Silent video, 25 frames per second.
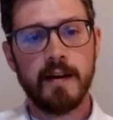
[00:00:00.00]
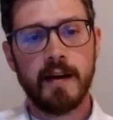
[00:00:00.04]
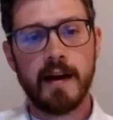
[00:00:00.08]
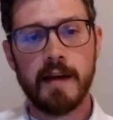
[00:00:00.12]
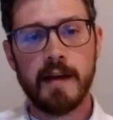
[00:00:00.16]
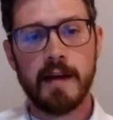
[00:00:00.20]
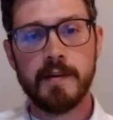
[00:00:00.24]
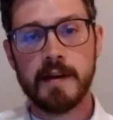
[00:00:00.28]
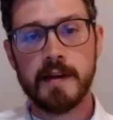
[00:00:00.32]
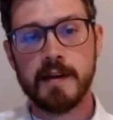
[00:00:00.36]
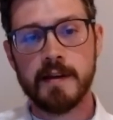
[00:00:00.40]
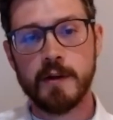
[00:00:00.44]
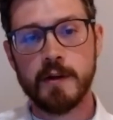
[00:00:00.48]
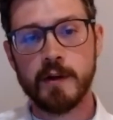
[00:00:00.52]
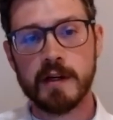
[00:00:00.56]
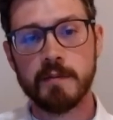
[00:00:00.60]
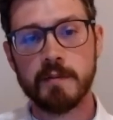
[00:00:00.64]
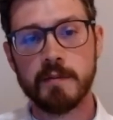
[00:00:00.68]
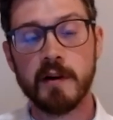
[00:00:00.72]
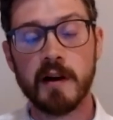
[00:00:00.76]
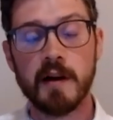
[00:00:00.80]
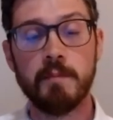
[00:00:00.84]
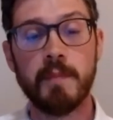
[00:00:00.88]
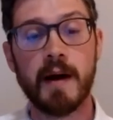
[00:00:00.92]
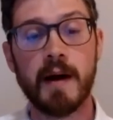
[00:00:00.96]
and then you can
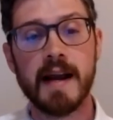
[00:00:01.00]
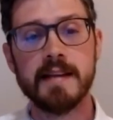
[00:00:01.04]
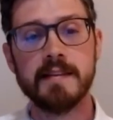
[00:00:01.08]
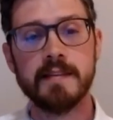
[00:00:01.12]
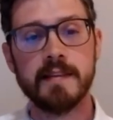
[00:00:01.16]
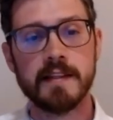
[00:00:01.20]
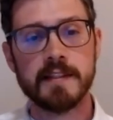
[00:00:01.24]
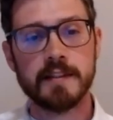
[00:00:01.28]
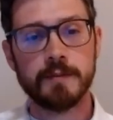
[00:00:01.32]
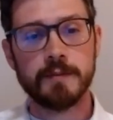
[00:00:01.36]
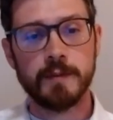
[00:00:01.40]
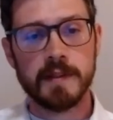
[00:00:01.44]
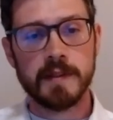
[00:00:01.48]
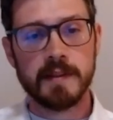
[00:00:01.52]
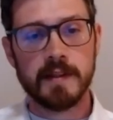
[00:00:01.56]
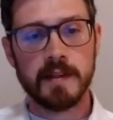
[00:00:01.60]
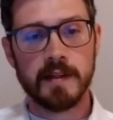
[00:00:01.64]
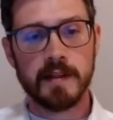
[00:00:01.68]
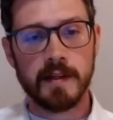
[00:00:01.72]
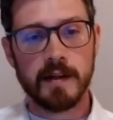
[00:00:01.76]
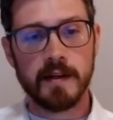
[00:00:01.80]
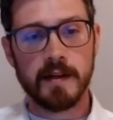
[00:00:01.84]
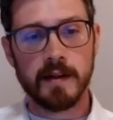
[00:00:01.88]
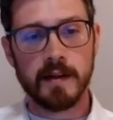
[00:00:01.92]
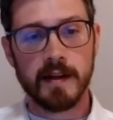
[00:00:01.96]
combine this with
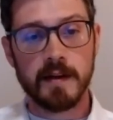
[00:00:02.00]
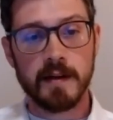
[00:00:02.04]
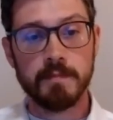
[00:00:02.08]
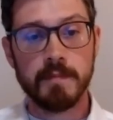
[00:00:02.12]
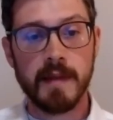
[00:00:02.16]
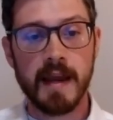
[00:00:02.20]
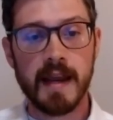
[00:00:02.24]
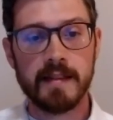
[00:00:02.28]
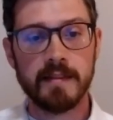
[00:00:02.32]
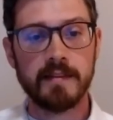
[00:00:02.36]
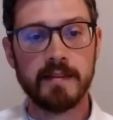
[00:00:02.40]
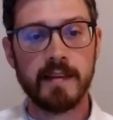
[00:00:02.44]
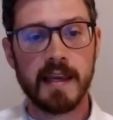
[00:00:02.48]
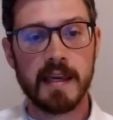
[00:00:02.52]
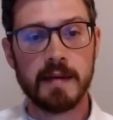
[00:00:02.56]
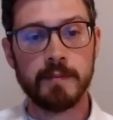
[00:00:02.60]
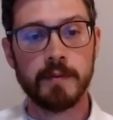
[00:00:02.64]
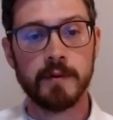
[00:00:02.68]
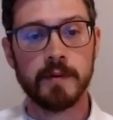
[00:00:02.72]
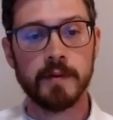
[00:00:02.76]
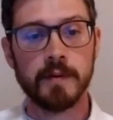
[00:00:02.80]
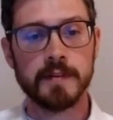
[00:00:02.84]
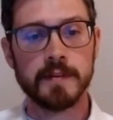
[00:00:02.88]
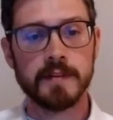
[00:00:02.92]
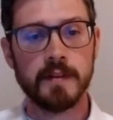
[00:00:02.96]
the command
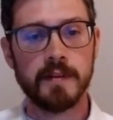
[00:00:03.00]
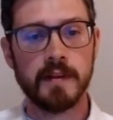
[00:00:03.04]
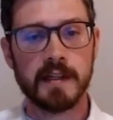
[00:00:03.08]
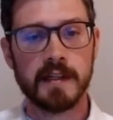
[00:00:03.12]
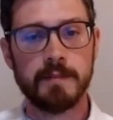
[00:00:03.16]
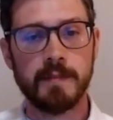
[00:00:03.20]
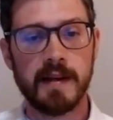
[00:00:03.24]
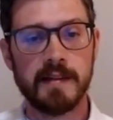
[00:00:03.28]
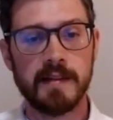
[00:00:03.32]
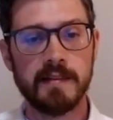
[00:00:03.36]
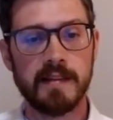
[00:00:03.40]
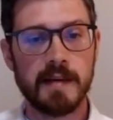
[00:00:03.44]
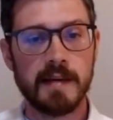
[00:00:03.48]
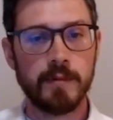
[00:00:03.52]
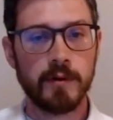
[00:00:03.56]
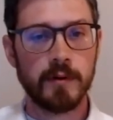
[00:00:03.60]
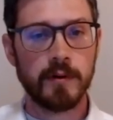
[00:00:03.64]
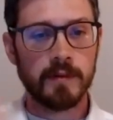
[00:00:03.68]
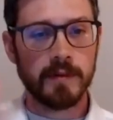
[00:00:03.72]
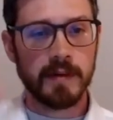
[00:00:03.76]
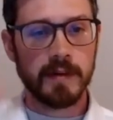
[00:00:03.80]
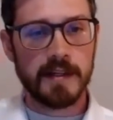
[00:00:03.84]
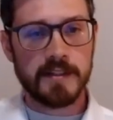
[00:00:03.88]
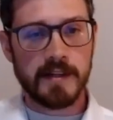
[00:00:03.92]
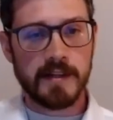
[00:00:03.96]
table so the command
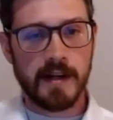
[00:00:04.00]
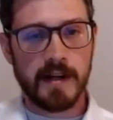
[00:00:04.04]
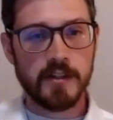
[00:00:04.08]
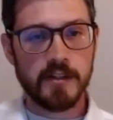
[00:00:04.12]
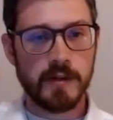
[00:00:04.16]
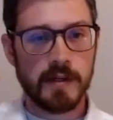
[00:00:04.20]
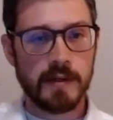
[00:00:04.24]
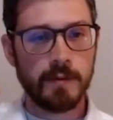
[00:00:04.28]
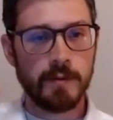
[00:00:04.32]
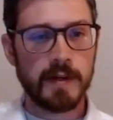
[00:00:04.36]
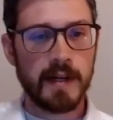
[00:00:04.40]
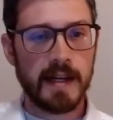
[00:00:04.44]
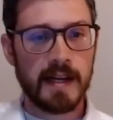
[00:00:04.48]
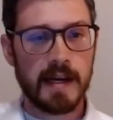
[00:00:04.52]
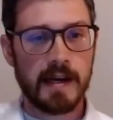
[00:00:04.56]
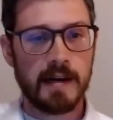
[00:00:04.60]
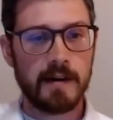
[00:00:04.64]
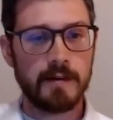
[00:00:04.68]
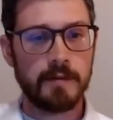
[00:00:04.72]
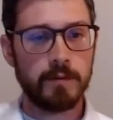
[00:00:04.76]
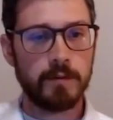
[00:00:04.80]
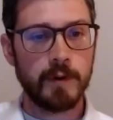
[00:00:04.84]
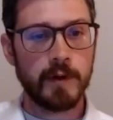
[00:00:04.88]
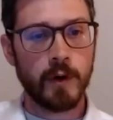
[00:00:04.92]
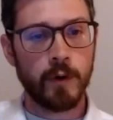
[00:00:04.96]
table each entry would
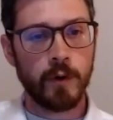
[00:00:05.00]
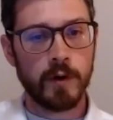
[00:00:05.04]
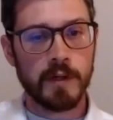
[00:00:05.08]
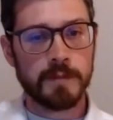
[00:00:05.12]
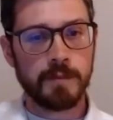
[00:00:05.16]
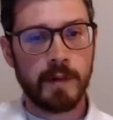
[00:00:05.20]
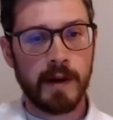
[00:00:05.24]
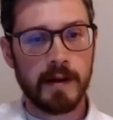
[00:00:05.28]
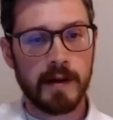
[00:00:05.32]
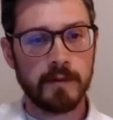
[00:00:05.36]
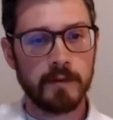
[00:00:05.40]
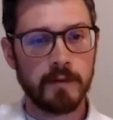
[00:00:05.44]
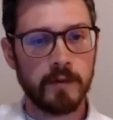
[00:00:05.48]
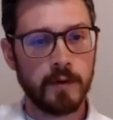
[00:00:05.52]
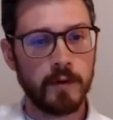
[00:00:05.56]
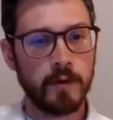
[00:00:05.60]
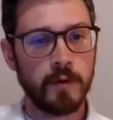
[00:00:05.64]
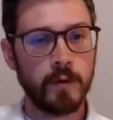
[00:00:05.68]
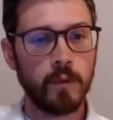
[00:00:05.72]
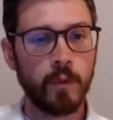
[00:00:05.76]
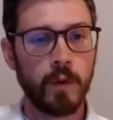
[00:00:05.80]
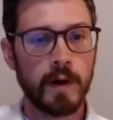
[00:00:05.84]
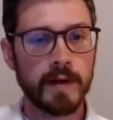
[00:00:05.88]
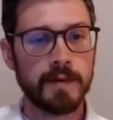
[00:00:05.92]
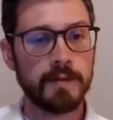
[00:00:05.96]
have would correspond to
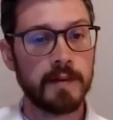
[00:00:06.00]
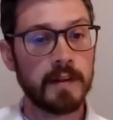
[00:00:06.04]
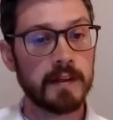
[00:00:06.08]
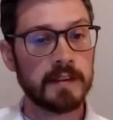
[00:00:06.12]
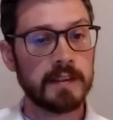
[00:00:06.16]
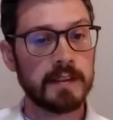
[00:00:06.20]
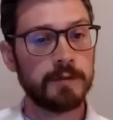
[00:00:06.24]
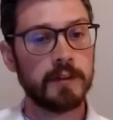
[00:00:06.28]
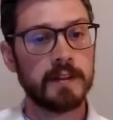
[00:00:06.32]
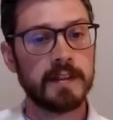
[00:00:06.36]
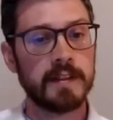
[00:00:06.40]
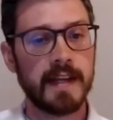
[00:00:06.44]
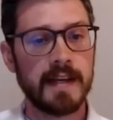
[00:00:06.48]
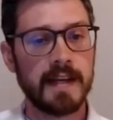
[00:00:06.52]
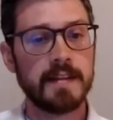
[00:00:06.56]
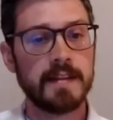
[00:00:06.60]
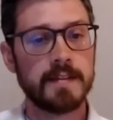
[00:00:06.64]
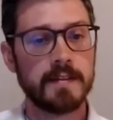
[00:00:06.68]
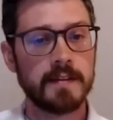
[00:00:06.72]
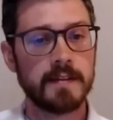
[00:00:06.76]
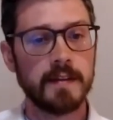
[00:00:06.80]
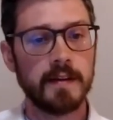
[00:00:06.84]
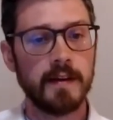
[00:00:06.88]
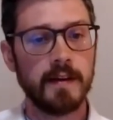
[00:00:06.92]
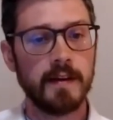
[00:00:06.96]
one of the clifford
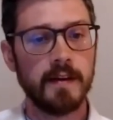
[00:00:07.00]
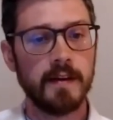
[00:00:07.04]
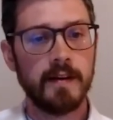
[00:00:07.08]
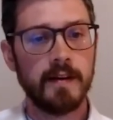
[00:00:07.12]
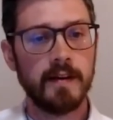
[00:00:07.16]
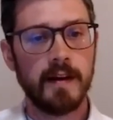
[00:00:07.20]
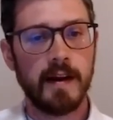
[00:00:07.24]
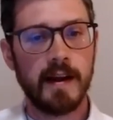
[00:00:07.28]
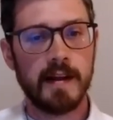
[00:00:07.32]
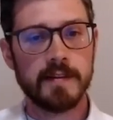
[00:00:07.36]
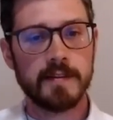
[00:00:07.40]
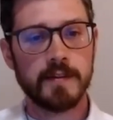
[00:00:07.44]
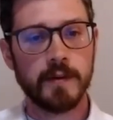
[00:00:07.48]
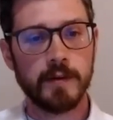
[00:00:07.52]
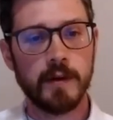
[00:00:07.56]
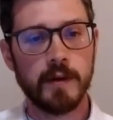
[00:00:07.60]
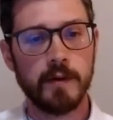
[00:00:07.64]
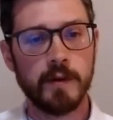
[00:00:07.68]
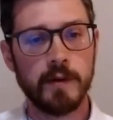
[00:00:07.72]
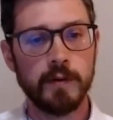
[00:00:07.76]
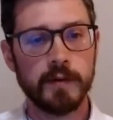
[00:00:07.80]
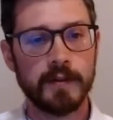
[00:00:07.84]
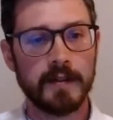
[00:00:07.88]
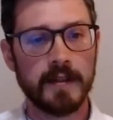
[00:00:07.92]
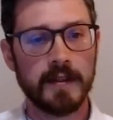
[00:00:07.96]
gates and so you
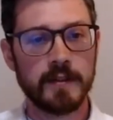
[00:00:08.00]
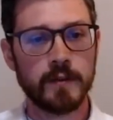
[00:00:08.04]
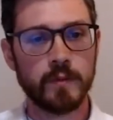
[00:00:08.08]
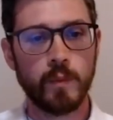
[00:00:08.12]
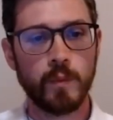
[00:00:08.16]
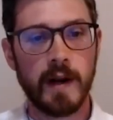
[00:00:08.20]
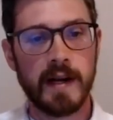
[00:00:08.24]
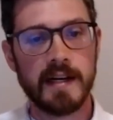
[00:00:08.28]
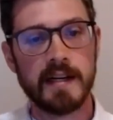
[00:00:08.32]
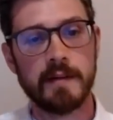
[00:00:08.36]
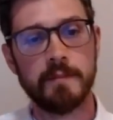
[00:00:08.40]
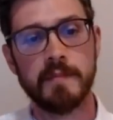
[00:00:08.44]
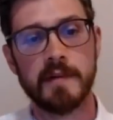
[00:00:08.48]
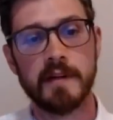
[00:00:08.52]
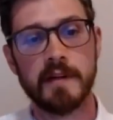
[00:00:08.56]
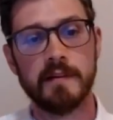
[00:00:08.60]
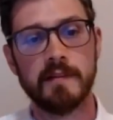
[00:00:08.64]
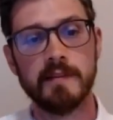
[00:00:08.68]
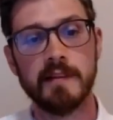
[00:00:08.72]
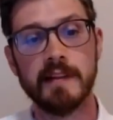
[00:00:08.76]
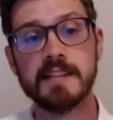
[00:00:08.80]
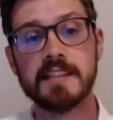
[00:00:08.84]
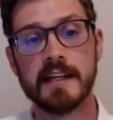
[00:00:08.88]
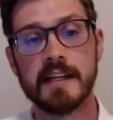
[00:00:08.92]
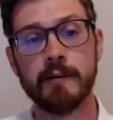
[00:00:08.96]
use this
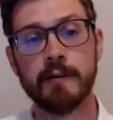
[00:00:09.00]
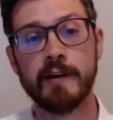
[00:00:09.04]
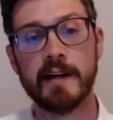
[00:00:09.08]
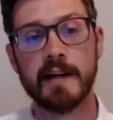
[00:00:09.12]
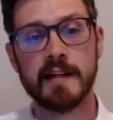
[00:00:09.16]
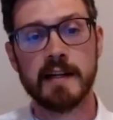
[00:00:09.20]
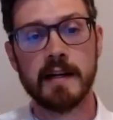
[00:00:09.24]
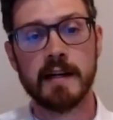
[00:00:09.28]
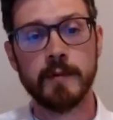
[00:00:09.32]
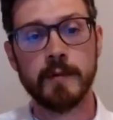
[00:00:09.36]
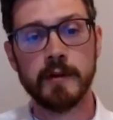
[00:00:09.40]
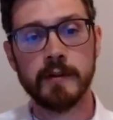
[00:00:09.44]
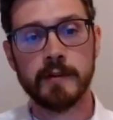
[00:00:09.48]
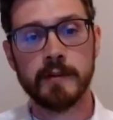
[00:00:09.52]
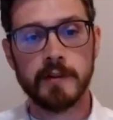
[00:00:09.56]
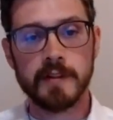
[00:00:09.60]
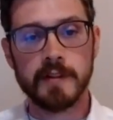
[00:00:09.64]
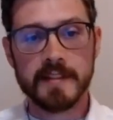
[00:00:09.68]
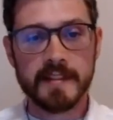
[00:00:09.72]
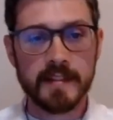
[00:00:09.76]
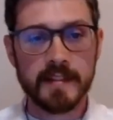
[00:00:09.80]
randomly generated number to